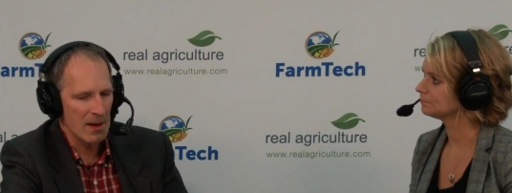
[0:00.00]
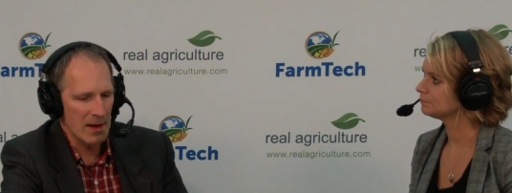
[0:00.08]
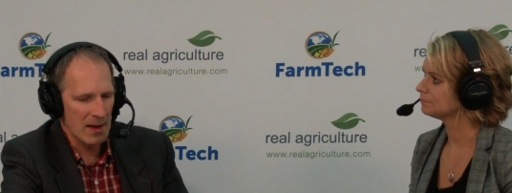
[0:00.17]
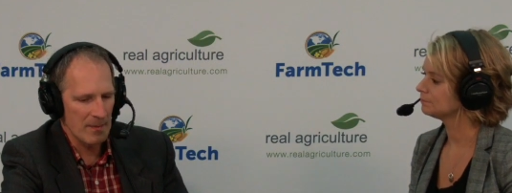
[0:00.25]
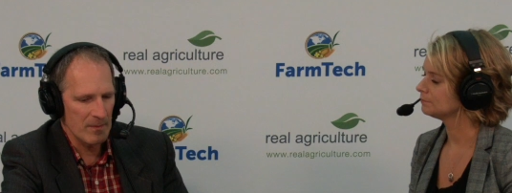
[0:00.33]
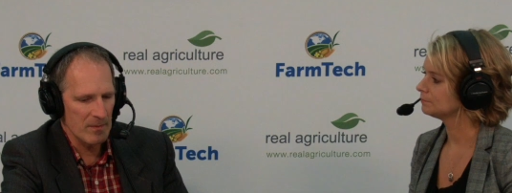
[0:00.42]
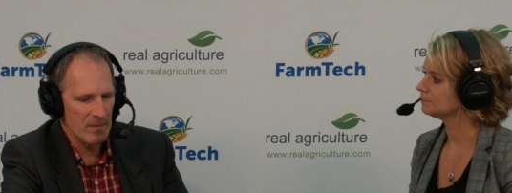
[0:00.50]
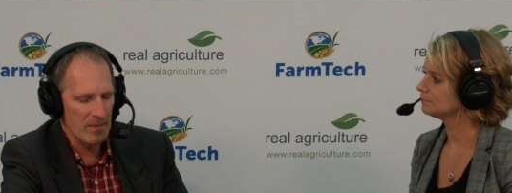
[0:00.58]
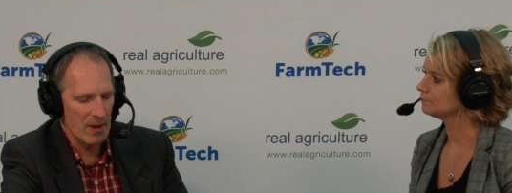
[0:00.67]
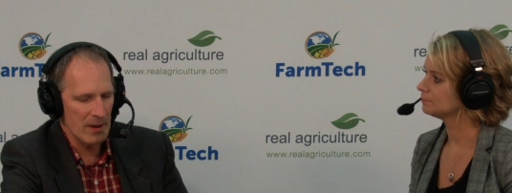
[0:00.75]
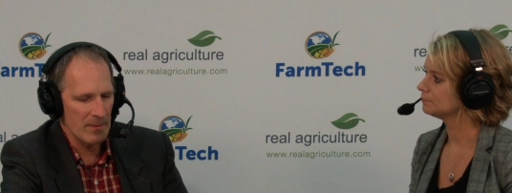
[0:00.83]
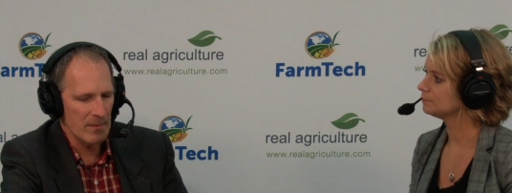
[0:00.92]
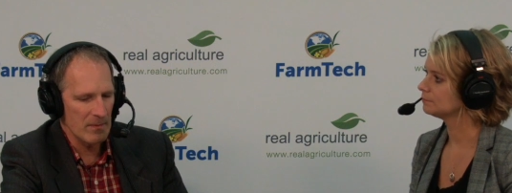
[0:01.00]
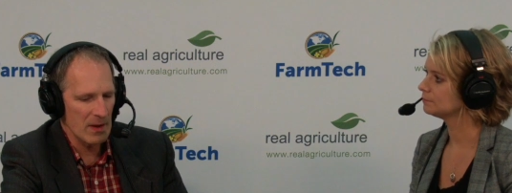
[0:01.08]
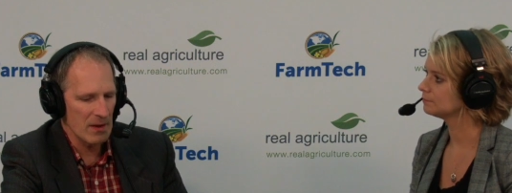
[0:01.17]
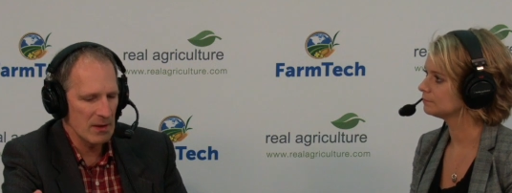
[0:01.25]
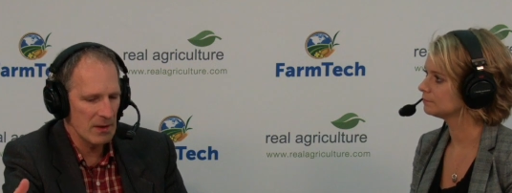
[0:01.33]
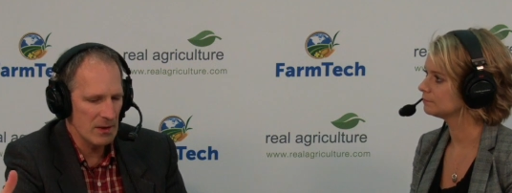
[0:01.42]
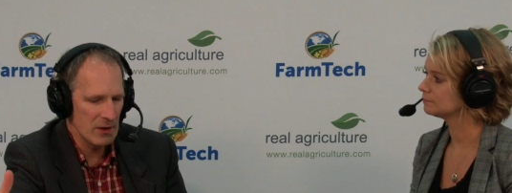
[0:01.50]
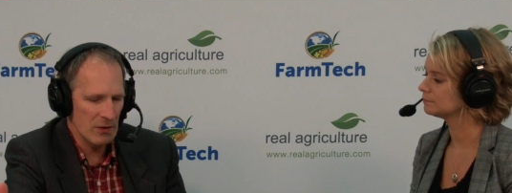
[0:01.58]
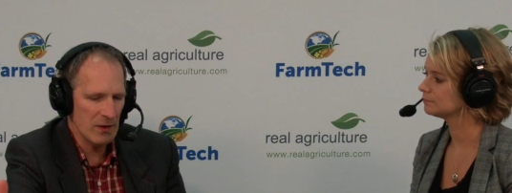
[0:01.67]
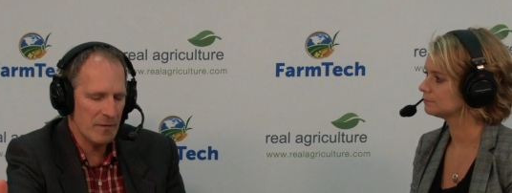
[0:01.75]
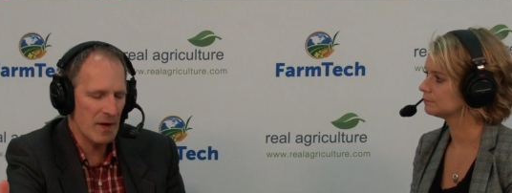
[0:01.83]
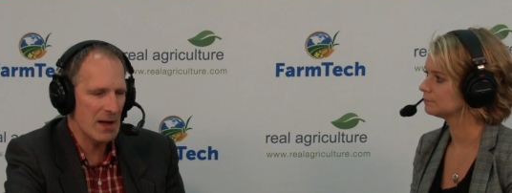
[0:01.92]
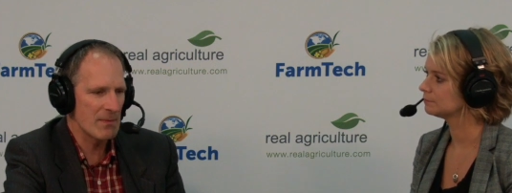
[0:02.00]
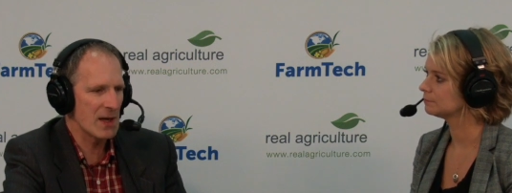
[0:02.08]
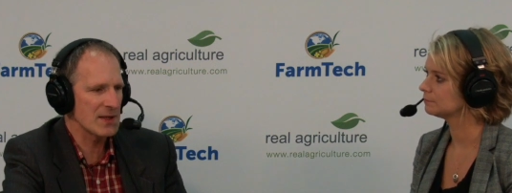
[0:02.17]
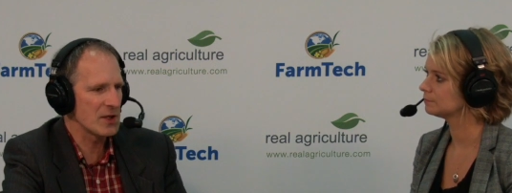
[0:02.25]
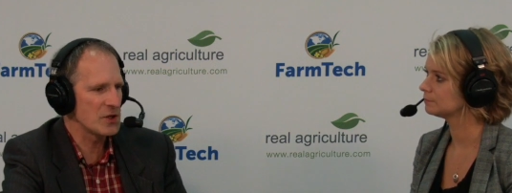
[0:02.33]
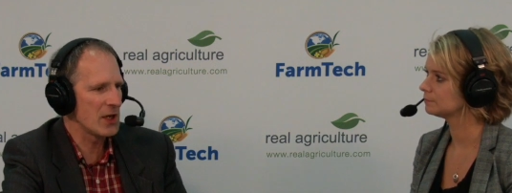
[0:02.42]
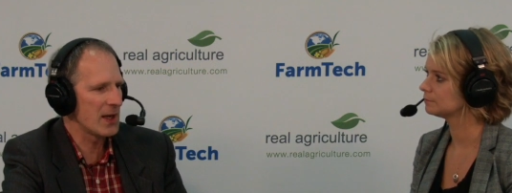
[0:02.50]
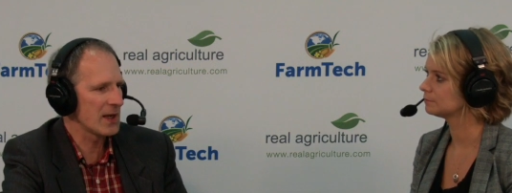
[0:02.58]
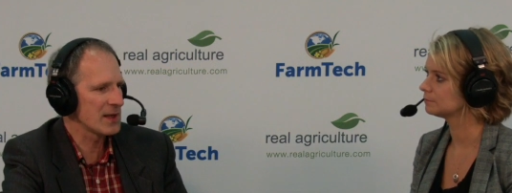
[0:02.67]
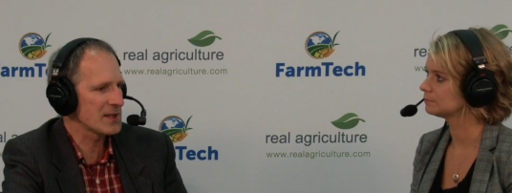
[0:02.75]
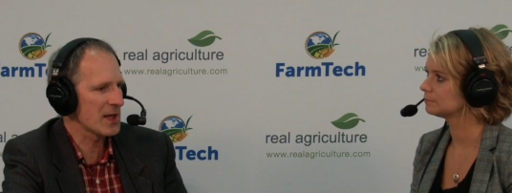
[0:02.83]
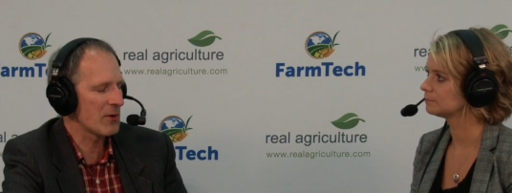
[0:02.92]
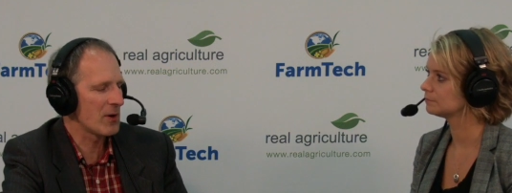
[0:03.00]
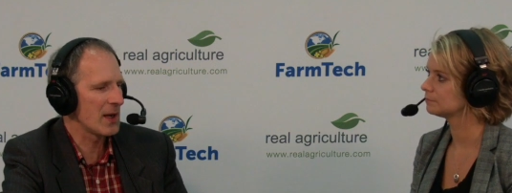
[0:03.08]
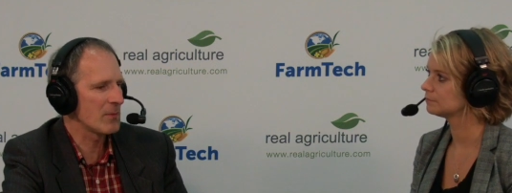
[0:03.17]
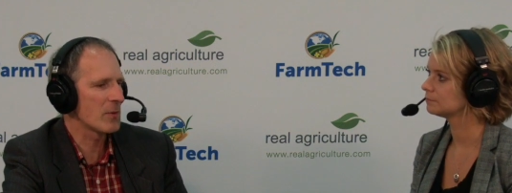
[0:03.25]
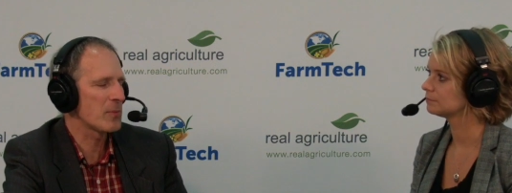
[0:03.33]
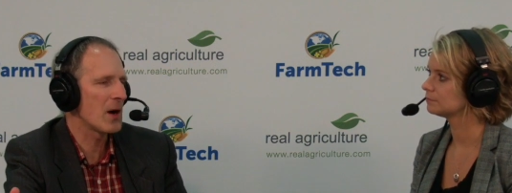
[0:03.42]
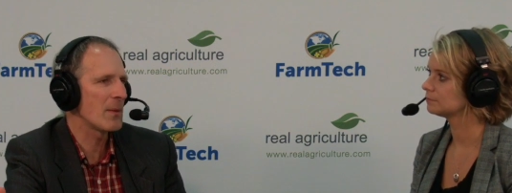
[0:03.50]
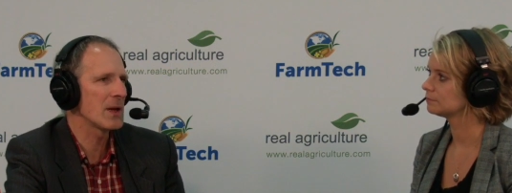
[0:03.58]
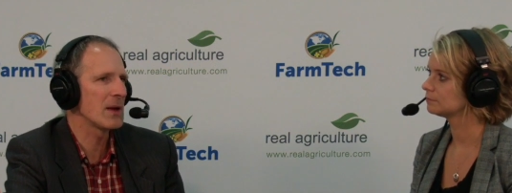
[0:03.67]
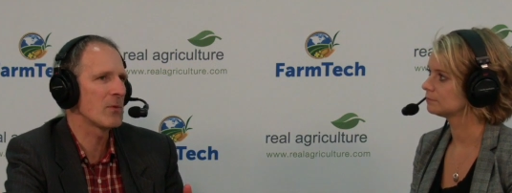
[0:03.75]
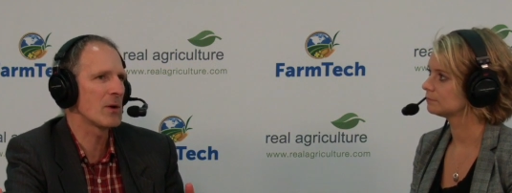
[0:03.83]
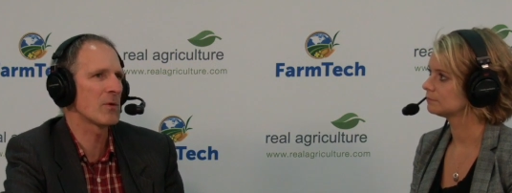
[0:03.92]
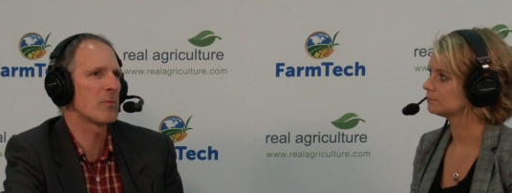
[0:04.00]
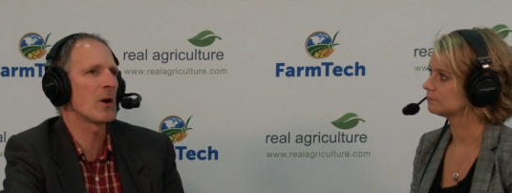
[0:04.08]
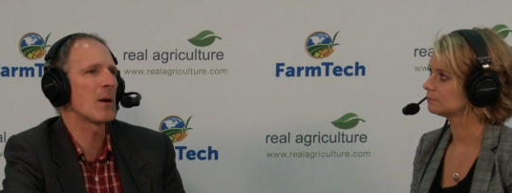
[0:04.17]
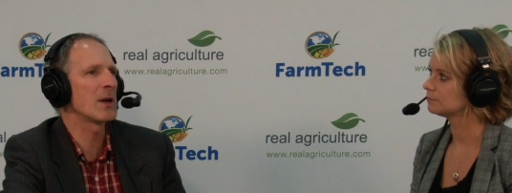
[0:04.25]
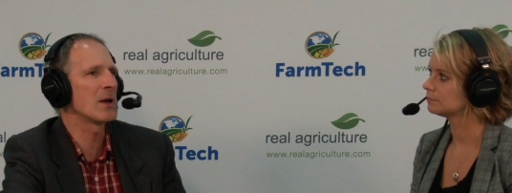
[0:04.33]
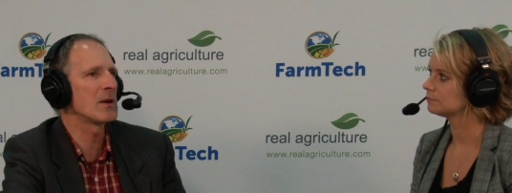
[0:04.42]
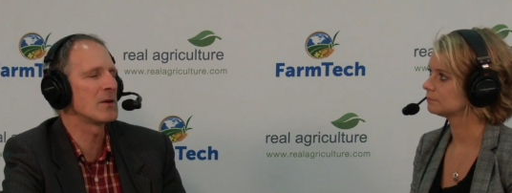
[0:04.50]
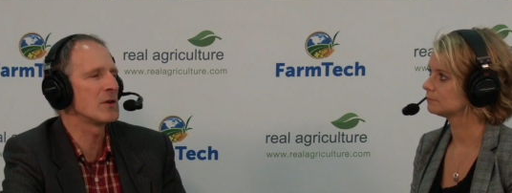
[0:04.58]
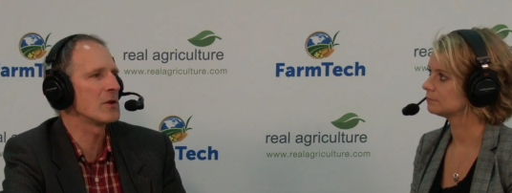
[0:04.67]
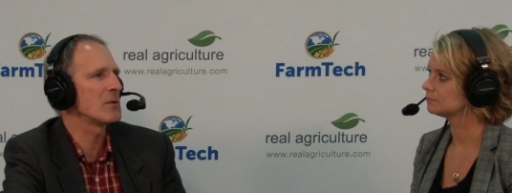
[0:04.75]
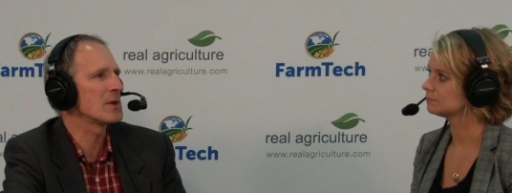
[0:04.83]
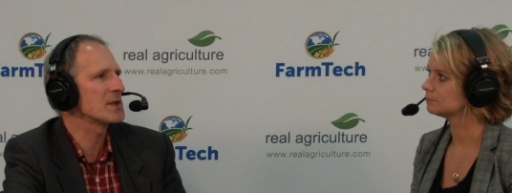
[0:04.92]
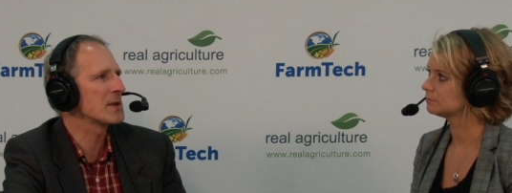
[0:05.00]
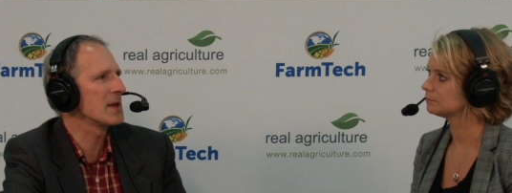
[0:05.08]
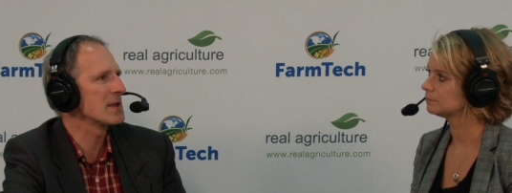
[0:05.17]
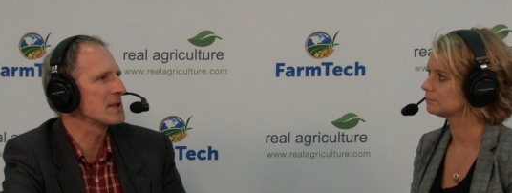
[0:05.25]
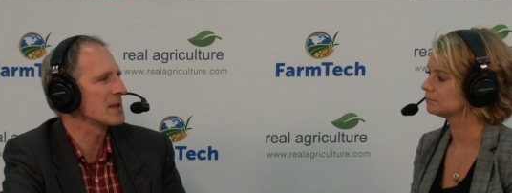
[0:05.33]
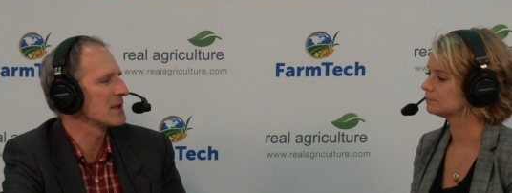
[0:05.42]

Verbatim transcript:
Speaker 1: um, uh, unified messaging etc and we're probably what we're probably going to do is, is